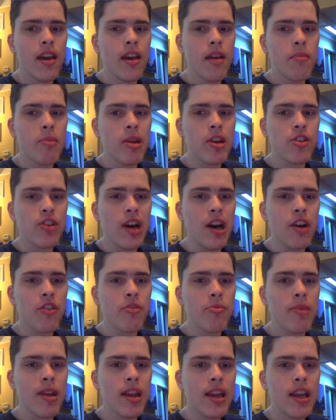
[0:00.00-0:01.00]
mental
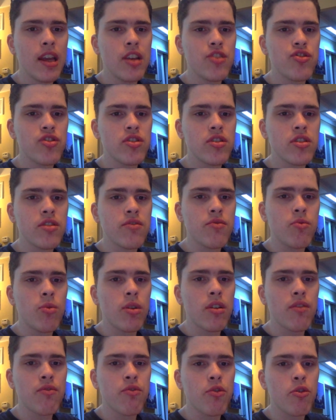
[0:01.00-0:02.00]
health medications if
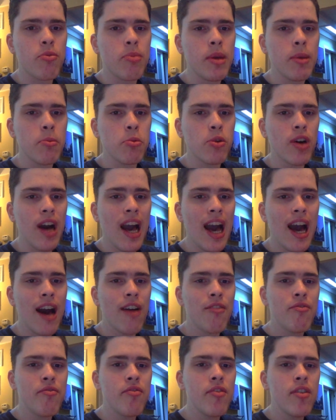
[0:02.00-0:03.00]
1 in 4 people
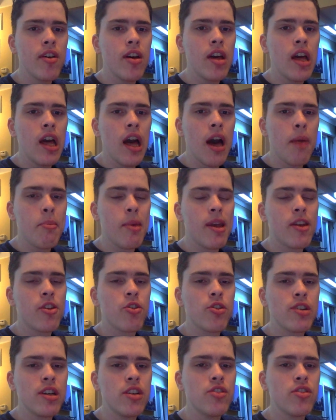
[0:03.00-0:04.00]
have a
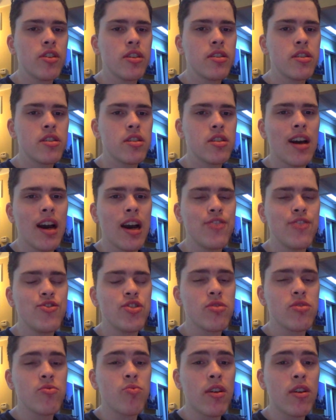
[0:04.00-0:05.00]
mental illness. I
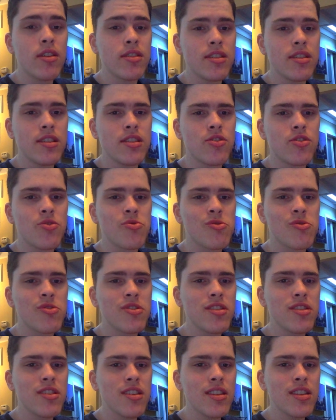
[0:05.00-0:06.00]
just want to see his
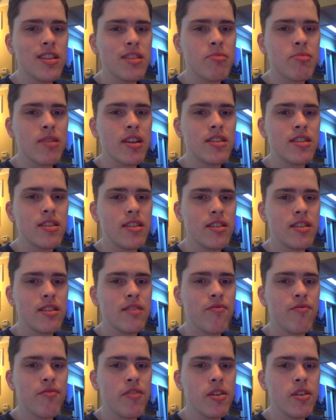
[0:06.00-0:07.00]
sources on this, because
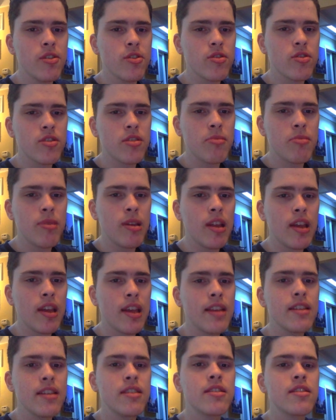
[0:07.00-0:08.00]
it feels to me like
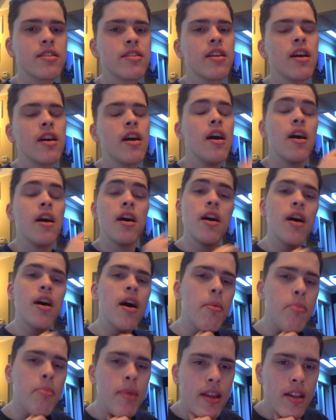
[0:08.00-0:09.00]
he's
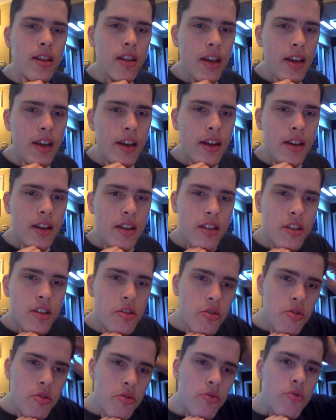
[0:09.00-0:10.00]
appealing
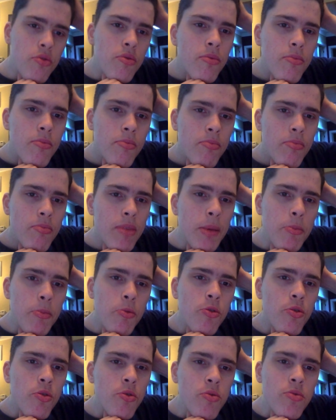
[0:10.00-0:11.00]
to
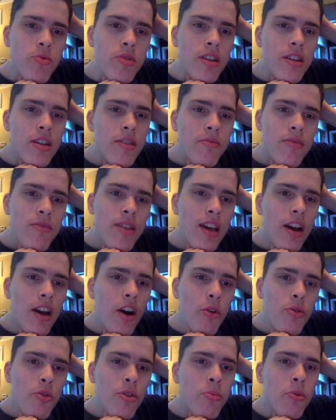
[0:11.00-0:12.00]
people who would think,
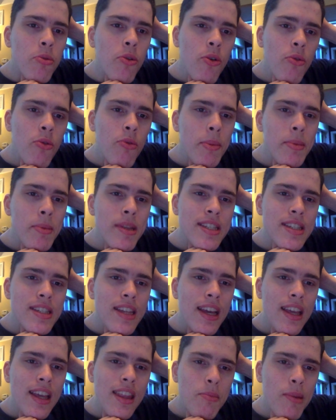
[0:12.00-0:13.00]
oh, the poor women's
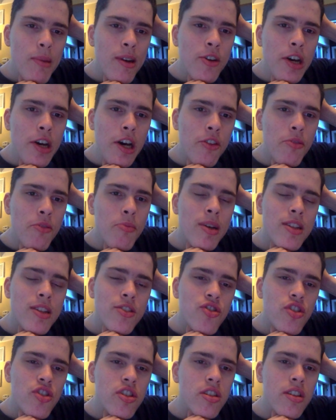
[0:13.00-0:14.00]
taking the mental health
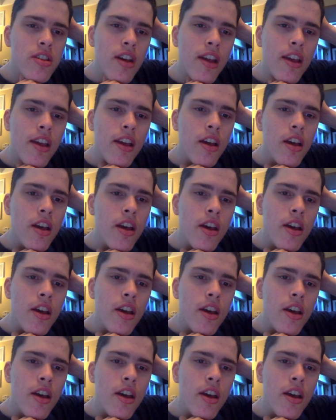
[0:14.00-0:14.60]
meds, just like